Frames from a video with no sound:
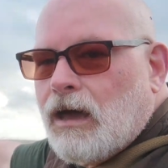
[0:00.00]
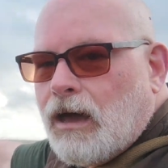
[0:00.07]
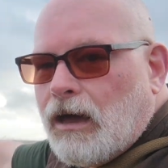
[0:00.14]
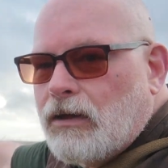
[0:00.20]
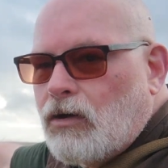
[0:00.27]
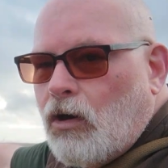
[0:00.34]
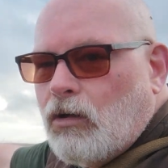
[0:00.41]

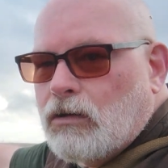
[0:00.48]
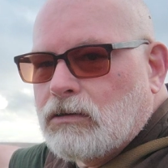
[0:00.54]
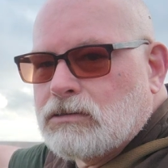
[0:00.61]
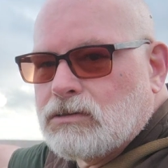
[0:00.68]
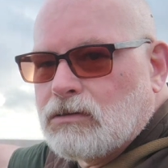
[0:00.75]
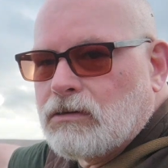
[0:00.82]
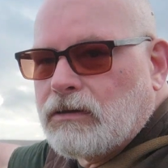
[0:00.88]
and all of
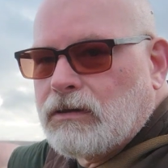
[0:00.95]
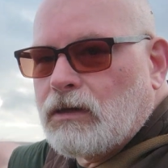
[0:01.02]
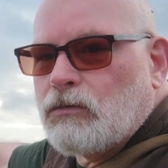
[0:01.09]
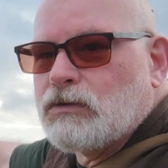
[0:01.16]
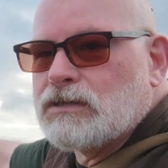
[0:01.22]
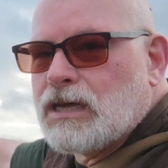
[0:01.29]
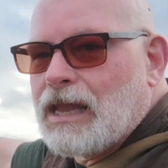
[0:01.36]
a sudden there
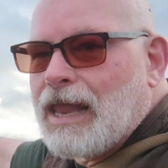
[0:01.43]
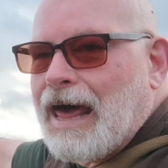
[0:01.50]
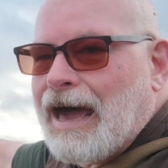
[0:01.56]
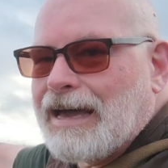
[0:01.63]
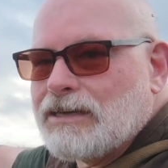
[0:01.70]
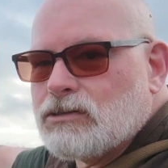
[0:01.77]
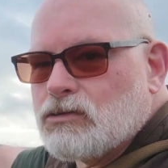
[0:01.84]
was a
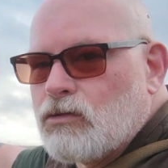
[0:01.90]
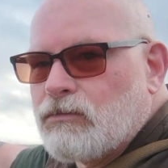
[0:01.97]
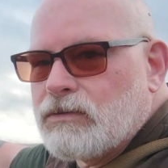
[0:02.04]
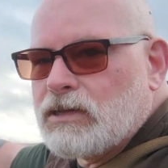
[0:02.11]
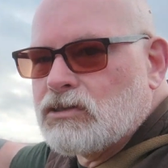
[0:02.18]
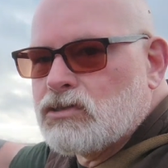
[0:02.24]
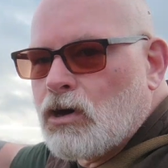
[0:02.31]
light
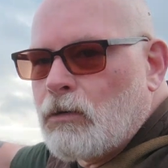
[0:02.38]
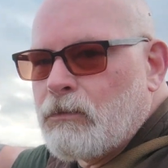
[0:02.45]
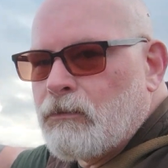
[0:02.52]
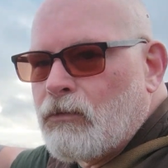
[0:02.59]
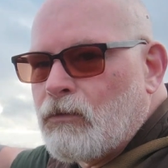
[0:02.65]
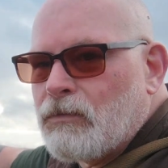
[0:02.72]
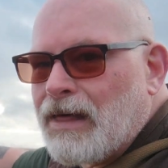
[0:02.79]
over the top
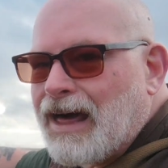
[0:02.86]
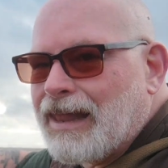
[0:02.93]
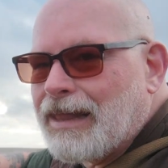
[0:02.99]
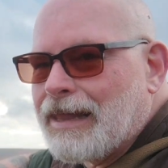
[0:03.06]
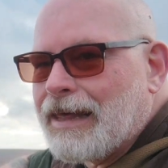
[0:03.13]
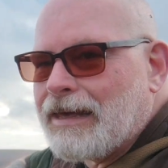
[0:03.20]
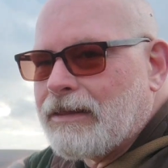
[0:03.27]
of them that
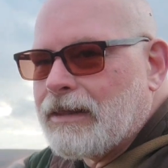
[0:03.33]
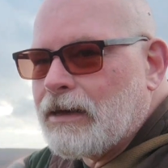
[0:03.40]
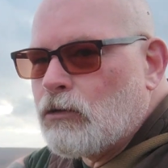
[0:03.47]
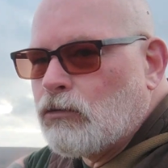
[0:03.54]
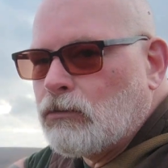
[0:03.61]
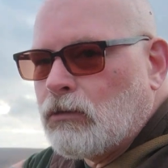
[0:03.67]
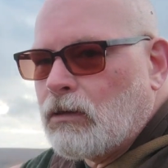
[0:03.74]
lit the
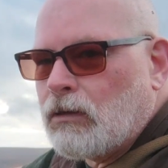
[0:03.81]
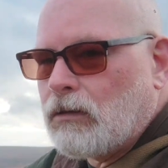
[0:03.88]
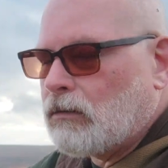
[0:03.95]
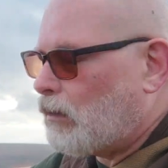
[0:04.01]
whole